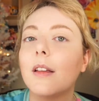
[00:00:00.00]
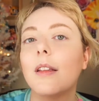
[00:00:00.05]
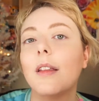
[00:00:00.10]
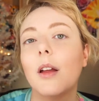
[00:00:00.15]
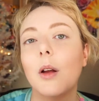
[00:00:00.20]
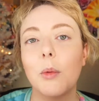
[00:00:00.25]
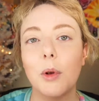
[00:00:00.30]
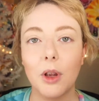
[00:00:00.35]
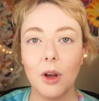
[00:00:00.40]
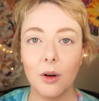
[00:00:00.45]

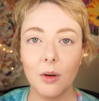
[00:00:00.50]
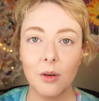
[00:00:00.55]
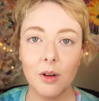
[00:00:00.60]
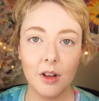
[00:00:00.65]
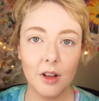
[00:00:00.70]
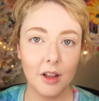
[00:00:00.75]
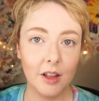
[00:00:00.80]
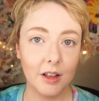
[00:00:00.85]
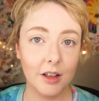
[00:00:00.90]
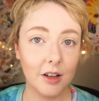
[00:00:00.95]
There we go.
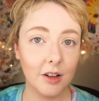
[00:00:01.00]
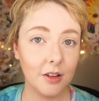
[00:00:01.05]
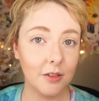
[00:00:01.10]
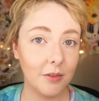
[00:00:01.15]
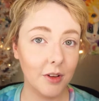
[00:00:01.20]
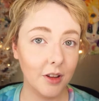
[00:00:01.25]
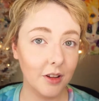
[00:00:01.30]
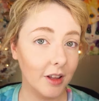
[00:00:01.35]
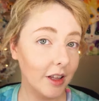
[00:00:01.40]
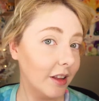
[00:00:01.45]
I just
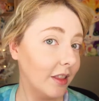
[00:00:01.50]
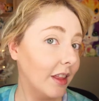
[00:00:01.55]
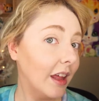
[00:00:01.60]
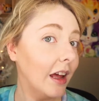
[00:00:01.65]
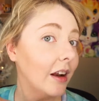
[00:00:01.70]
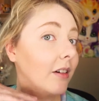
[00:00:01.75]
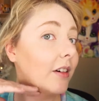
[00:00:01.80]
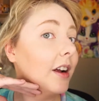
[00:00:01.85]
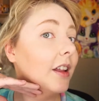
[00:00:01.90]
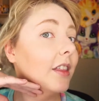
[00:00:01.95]
feel like
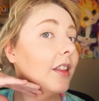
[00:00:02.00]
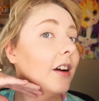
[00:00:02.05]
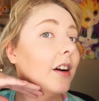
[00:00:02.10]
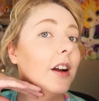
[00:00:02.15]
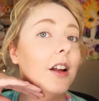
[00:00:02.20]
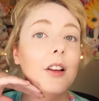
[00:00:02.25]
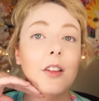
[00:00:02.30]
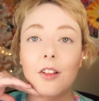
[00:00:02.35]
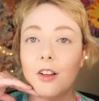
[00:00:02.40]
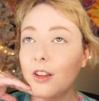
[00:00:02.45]
that right there
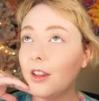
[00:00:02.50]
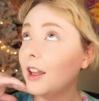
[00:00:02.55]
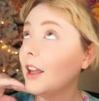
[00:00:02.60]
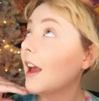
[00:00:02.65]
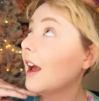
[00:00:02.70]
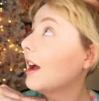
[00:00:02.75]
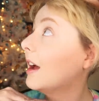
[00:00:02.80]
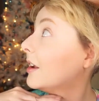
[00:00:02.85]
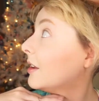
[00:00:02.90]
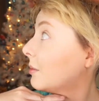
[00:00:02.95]
instantly
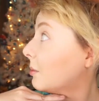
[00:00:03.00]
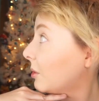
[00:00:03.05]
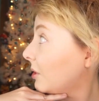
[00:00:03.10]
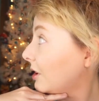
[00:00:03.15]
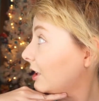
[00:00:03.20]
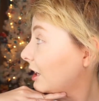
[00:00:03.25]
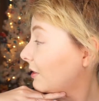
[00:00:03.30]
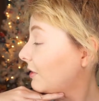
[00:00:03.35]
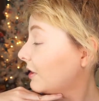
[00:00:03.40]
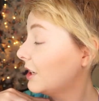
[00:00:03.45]
adds more
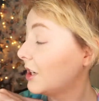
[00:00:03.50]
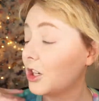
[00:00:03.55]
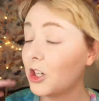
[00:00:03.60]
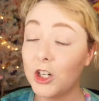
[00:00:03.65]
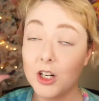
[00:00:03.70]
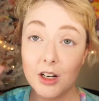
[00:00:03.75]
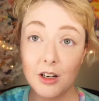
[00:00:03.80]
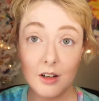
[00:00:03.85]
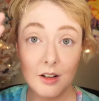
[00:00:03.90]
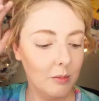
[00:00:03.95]

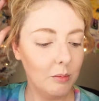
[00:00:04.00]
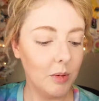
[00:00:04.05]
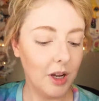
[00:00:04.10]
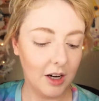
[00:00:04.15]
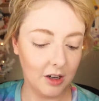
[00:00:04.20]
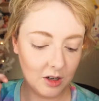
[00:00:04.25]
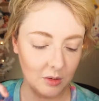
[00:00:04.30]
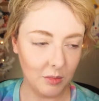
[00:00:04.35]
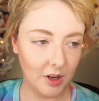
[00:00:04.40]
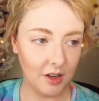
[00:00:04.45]
definition
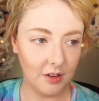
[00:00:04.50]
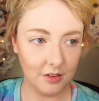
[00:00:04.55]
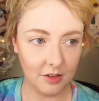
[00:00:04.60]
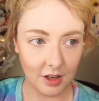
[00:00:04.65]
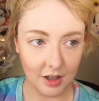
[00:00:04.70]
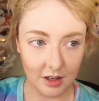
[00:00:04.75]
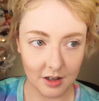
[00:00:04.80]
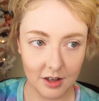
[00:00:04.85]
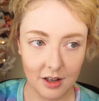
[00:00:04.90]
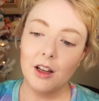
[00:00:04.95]
back to my
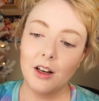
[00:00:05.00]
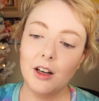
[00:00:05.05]
skin.